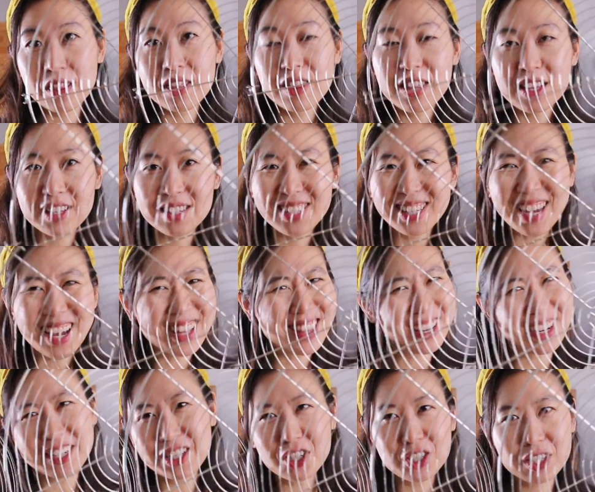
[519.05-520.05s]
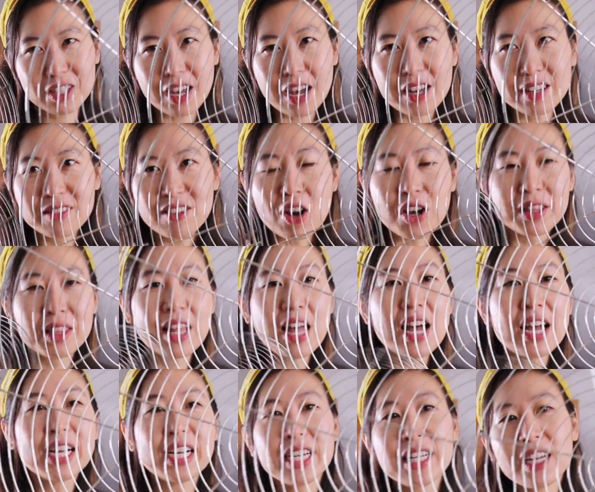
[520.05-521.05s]
this guy that I just got
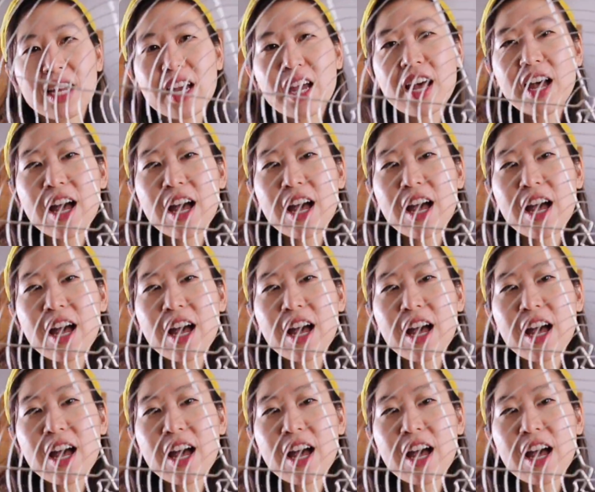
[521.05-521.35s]
online,